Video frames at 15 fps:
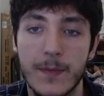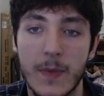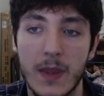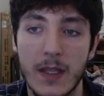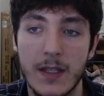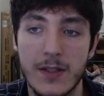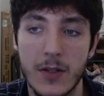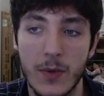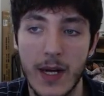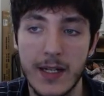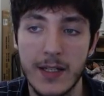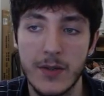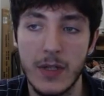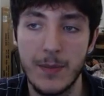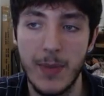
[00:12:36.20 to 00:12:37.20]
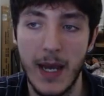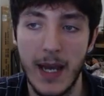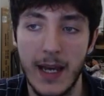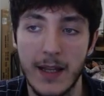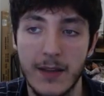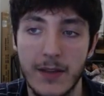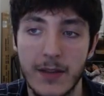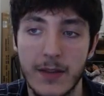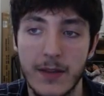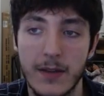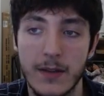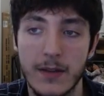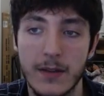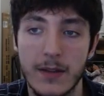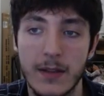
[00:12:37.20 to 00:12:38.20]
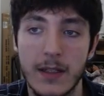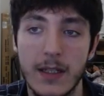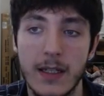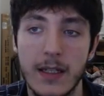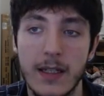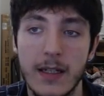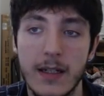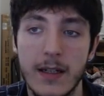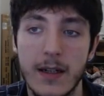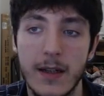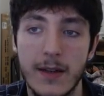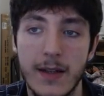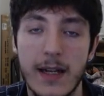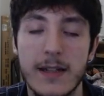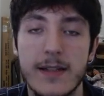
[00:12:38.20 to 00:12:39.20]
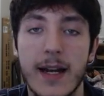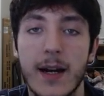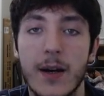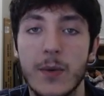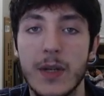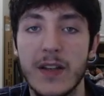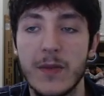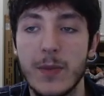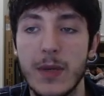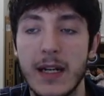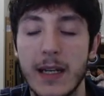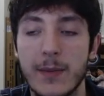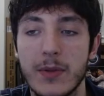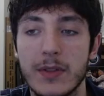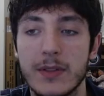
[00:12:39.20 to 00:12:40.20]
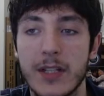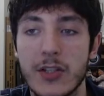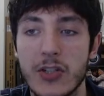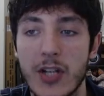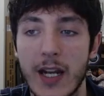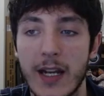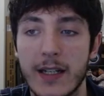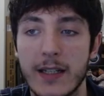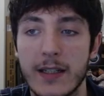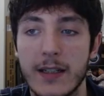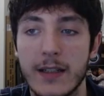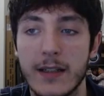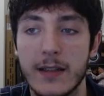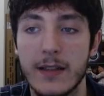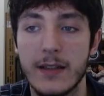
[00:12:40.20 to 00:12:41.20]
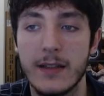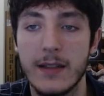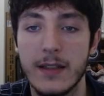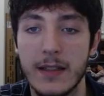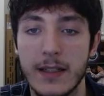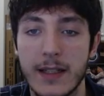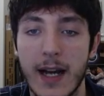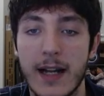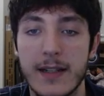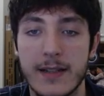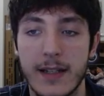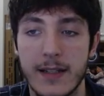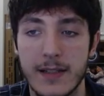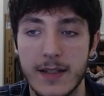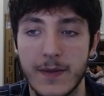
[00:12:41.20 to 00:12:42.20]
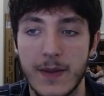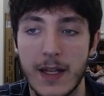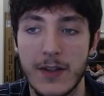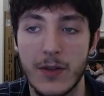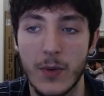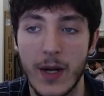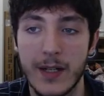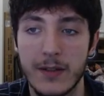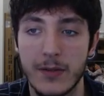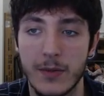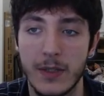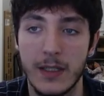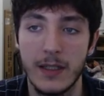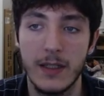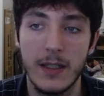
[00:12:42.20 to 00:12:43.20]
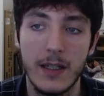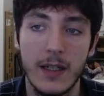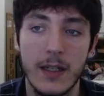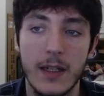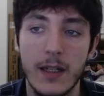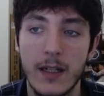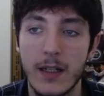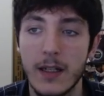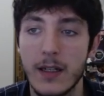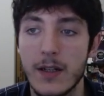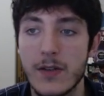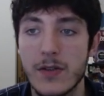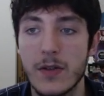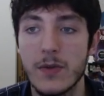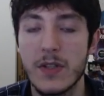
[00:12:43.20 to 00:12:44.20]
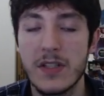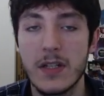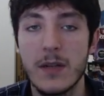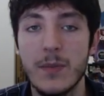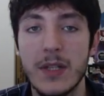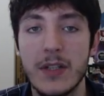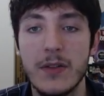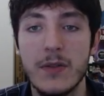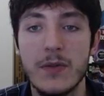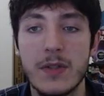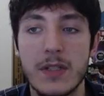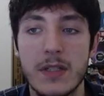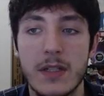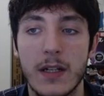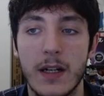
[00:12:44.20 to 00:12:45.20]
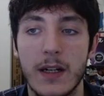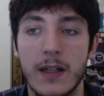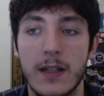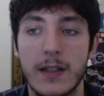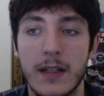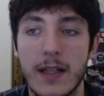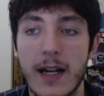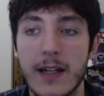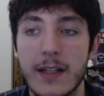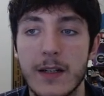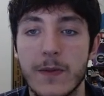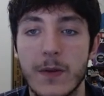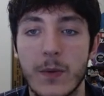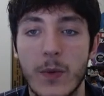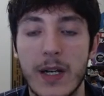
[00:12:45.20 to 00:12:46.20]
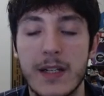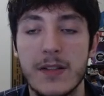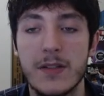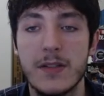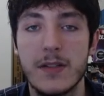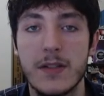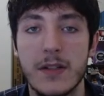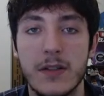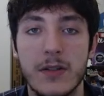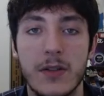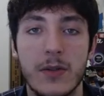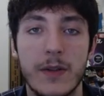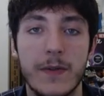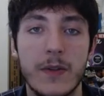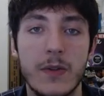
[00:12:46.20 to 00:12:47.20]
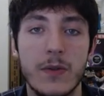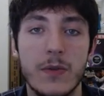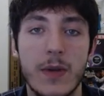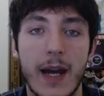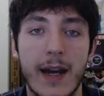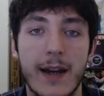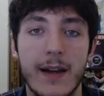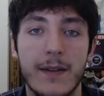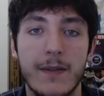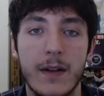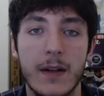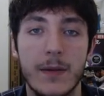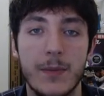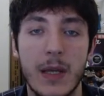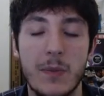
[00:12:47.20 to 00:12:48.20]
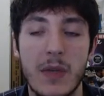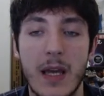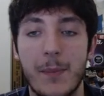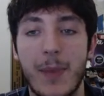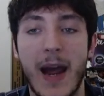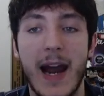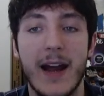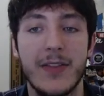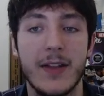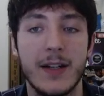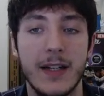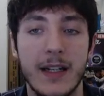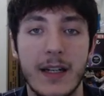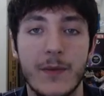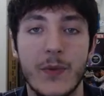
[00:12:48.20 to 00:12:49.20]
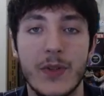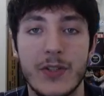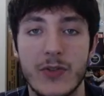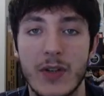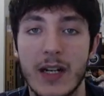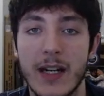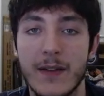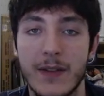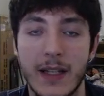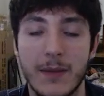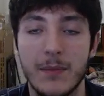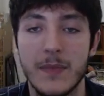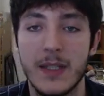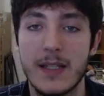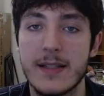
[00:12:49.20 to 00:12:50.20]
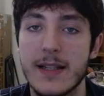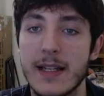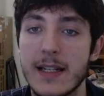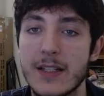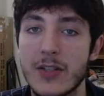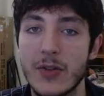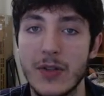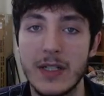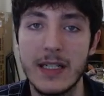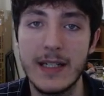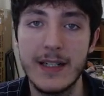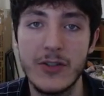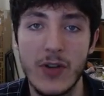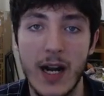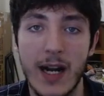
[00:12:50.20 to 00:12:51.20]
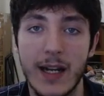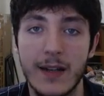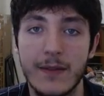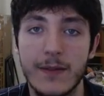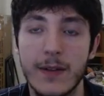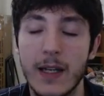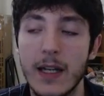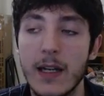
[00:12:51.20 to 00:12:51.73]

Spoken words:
this directory path, and that is how we have been able to check the contents of that directory. So this can be used in a lot of different ways. You know, if you have maybe a path on a different drive, like let's say it's your D drive